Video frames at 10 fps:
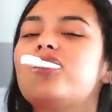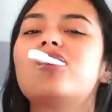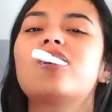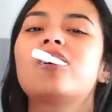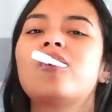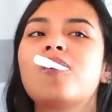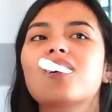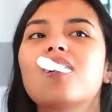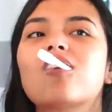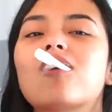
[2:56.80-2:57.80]
Ugh,
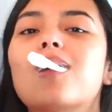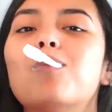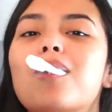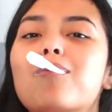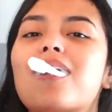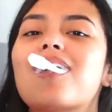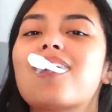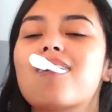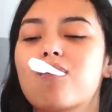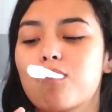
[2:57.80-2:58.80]
kind of cramping my
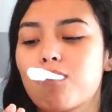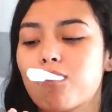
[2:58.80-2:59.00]
hand.